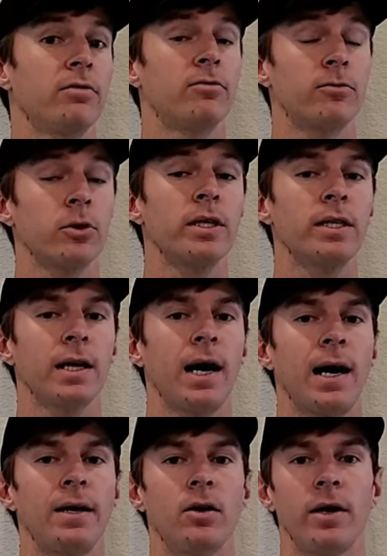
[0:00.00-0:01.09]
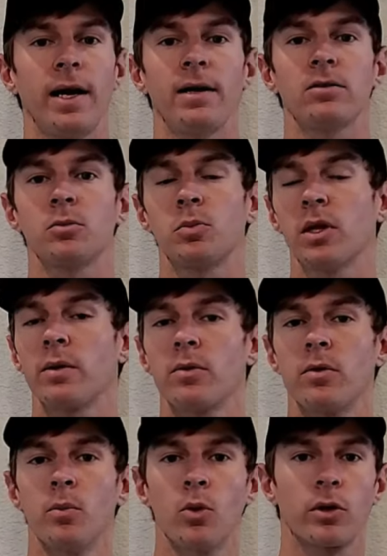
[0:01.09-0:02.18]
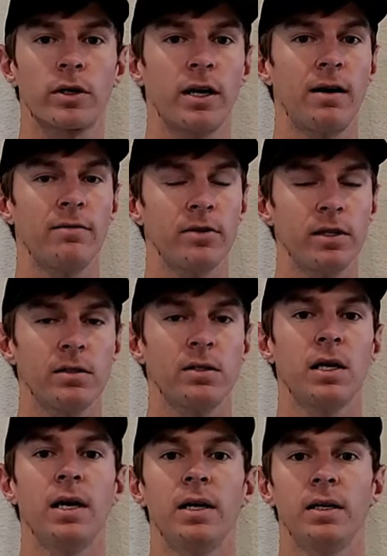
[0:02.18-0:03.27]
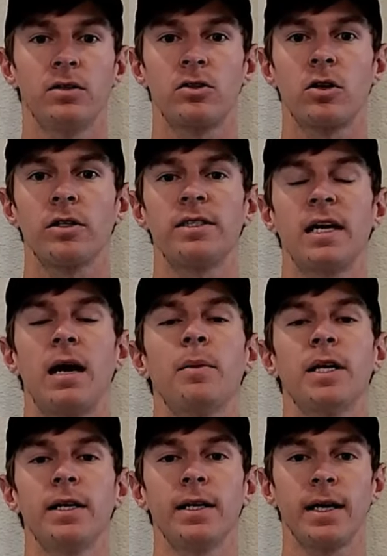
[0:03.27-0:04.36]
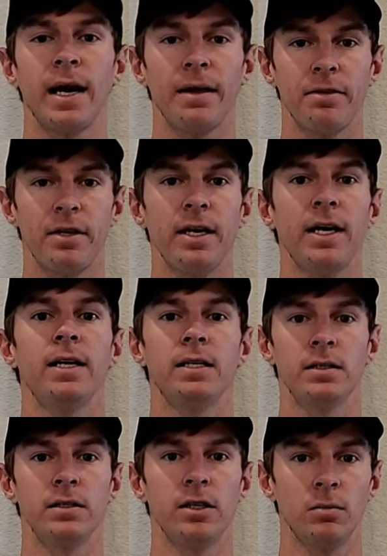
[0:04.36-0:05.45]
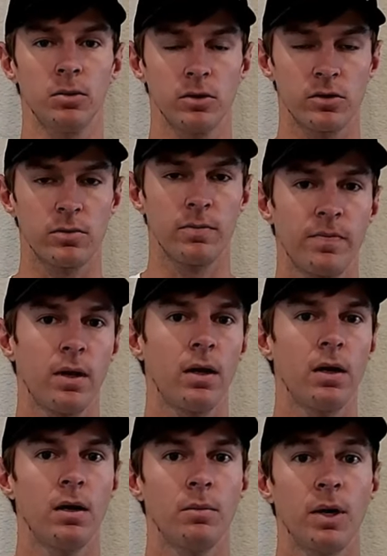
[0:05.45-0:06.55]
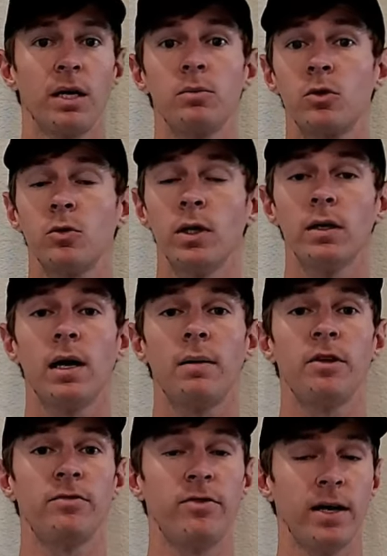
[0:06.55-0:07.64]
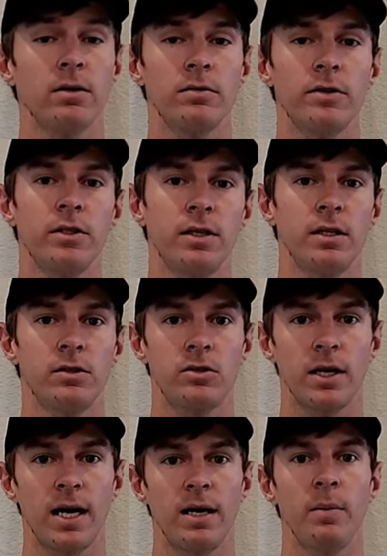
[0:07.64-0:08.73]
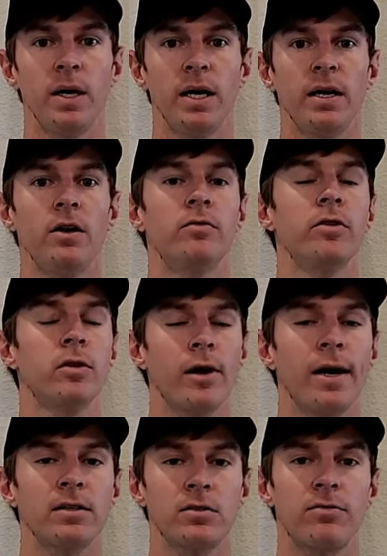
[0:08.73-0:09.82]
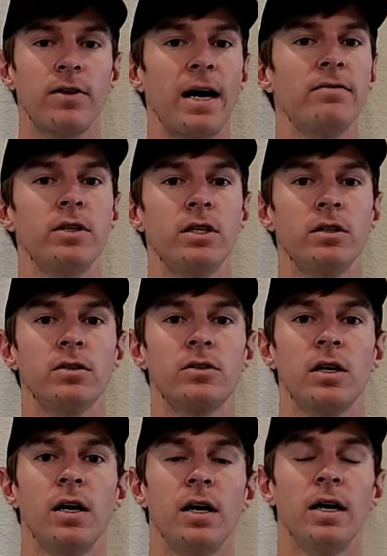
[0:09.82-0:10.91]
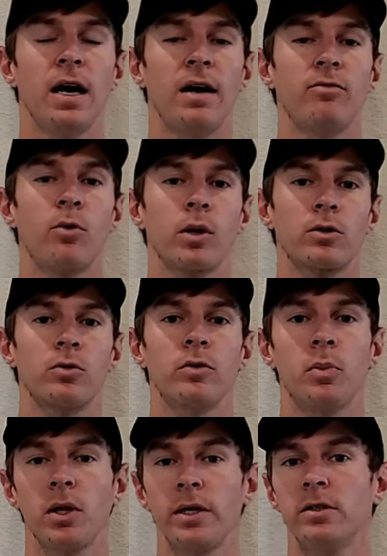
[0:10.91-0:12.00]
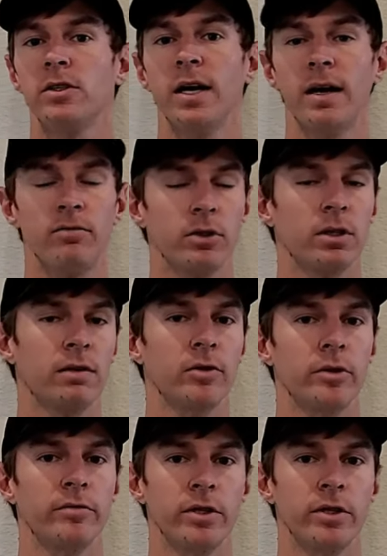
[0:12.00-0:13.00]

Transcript: free guide on how to play with more confidence and start dominating at the net in doubles. My name's Will, I'm the founder of the Tennis Tribe, and over the last 5 years, I've worked with players at every level of